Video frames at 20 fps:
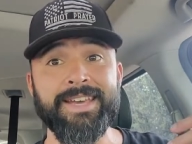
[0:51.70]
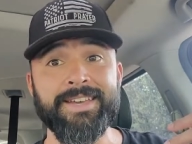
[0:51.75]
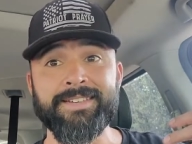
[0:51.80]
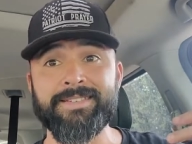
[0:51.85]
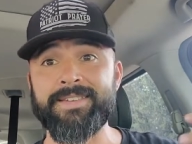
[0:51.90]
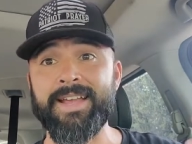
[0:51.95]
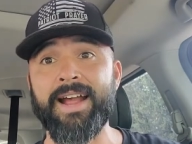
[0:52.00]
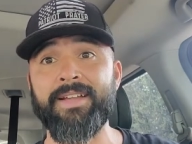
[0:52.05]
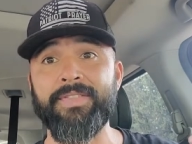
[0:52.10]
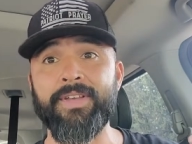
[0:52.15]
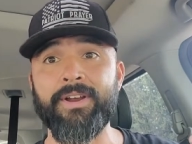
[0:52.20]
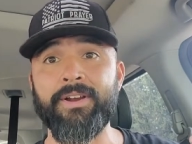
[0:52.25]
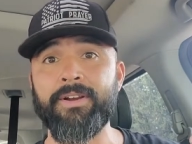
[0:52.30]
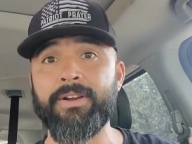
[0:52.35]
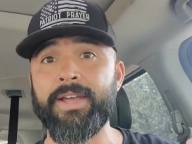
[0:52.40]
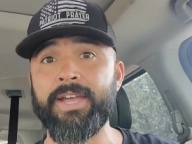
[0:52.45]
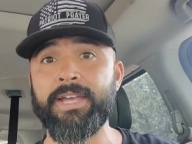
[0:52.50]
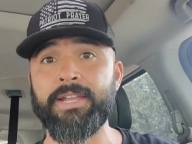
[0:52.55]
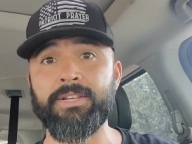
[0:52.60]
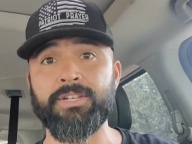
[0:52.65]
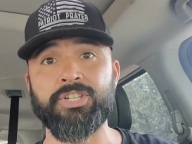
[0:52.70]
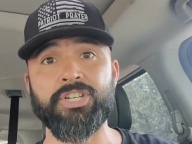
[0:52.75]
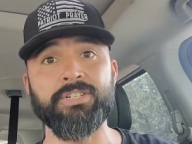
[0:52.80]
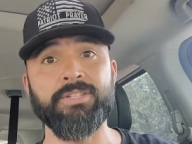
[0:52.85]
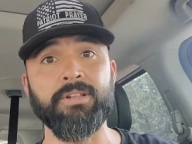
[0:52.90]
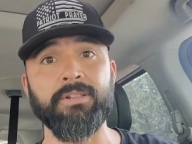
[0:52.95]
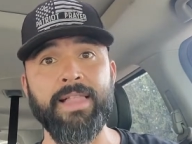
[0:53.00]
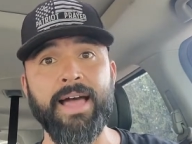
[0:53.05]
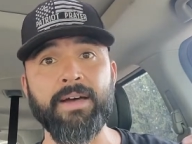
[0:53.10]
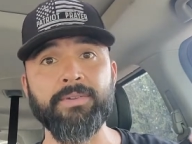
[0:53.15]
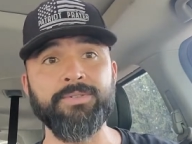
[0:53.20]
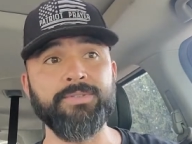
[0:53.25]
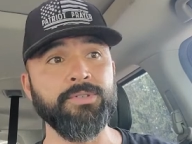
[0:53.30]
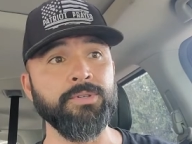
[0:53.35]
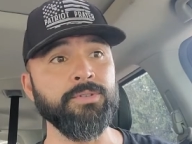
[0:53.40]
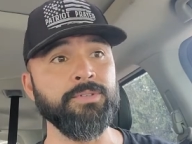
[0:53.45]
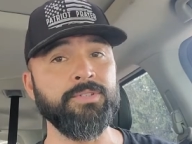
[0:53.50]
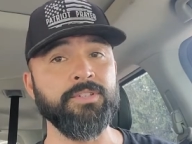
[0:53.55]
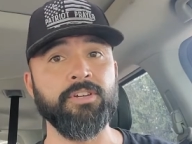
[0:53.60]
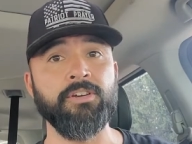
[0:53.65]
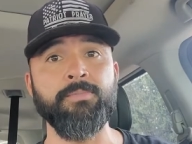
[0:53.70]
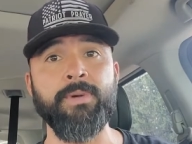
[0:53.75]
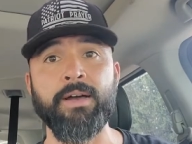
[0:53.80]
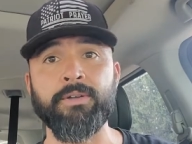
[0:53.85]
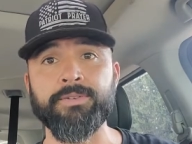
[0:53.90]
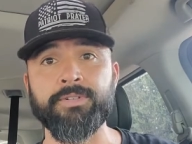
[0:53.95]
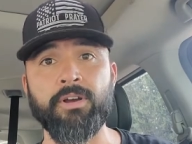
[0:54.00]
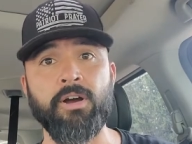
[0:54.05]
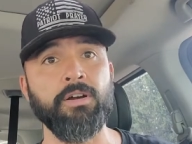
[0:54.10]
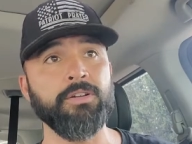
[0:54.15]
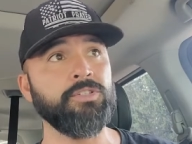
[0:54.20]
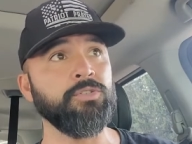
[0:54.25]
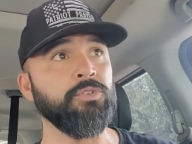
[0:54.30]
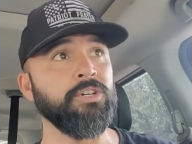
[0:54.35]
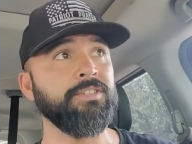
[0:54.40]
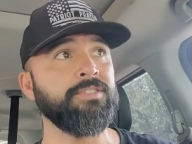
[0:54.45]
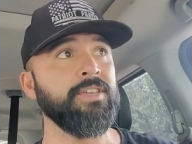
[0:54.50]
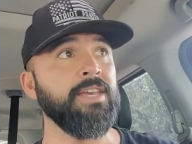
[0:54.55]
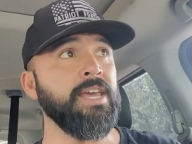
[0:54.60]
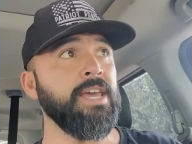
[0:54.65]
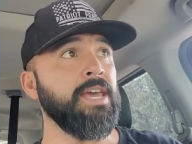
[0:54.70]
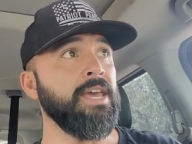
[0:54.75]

sat there and just allowed students to come out and talk to us.